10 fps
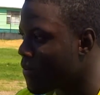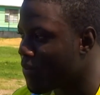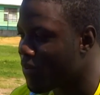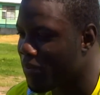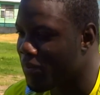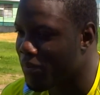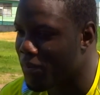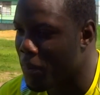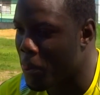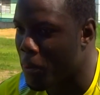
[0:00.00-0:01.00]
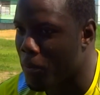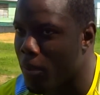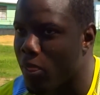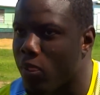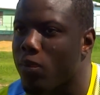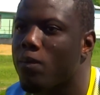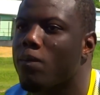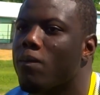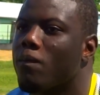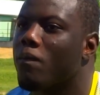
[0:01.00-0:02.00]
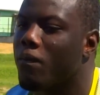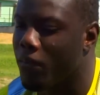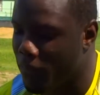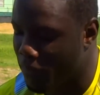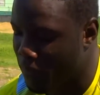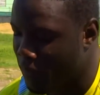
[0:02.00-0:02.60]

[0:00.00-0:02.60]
You mentioned lost a lot of weight.